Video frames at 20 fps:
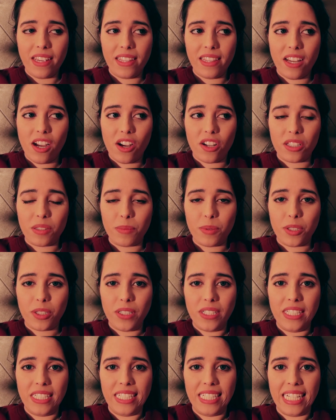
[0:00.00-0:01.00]
the hospital,
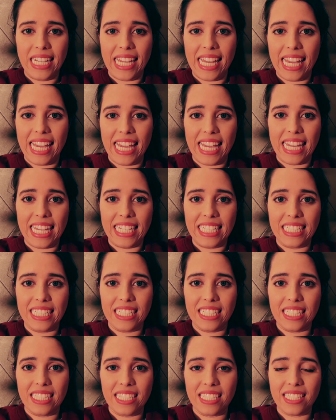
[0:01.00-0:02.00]

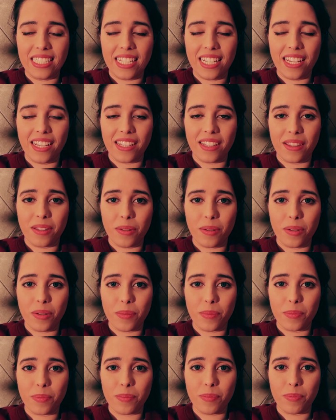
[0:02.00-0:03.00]
and take
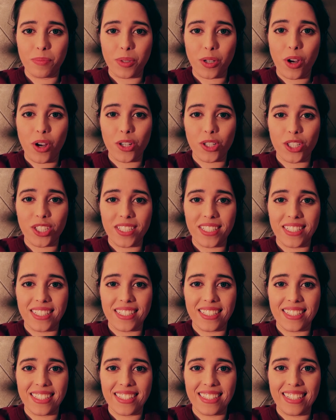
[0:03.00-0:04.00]
the
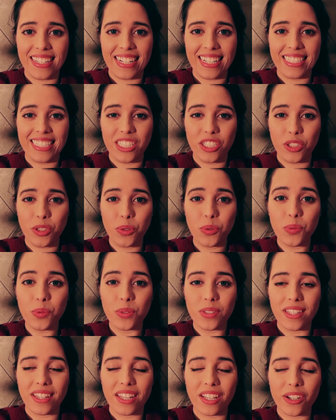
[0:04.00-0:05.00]
precautions that I need to
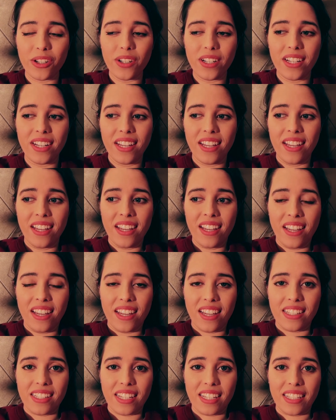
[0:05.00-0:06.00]
there.
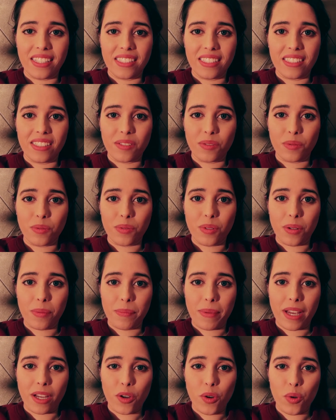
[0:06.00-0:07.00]
And then from
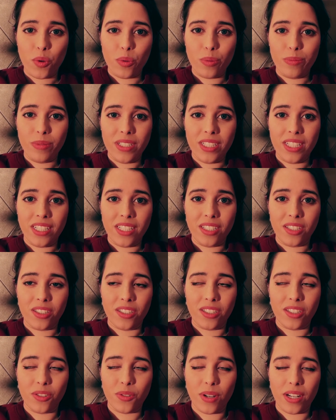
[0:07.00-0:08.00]
back home,
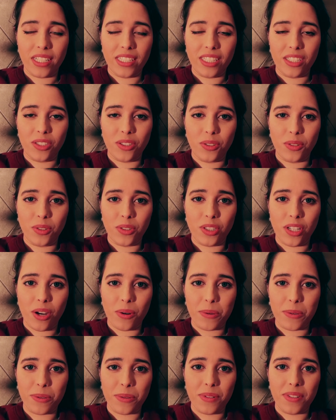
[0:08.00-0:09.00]
directly to the
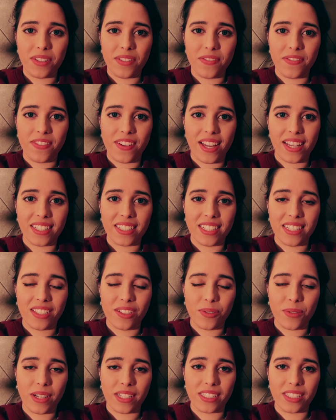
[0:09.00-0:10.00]
shower to disinfect, and
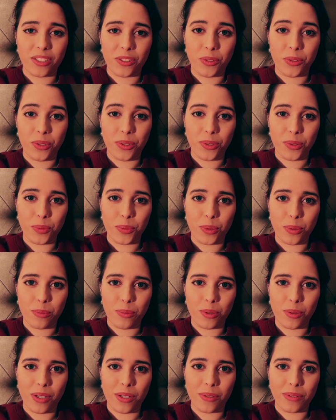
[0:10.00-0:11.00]
directly to this room
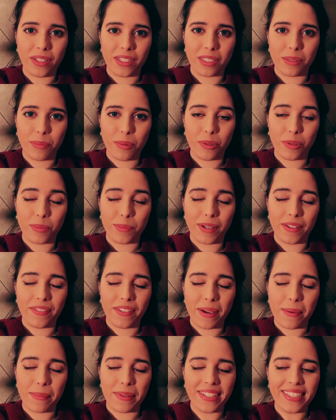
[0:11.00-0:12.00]
so I don't expose my
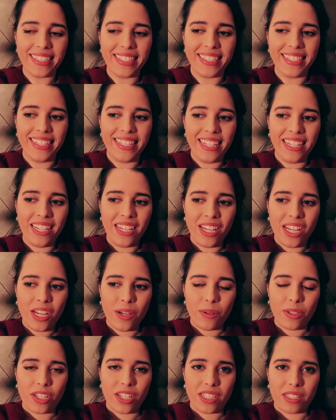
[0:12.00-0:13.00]
family,
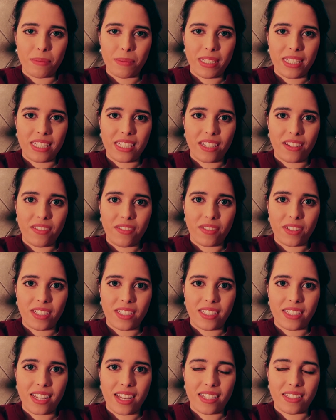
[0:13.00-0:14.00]
which has been tough
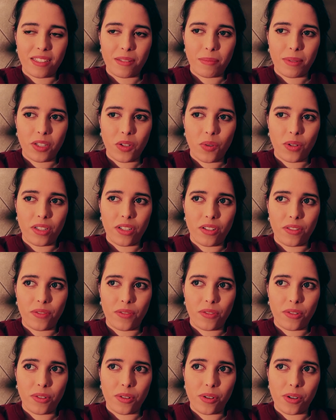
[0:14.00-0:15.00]
because that's been going on
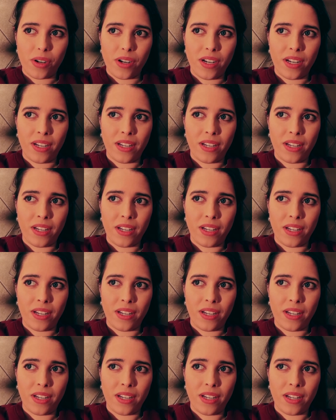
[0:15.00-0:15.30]
for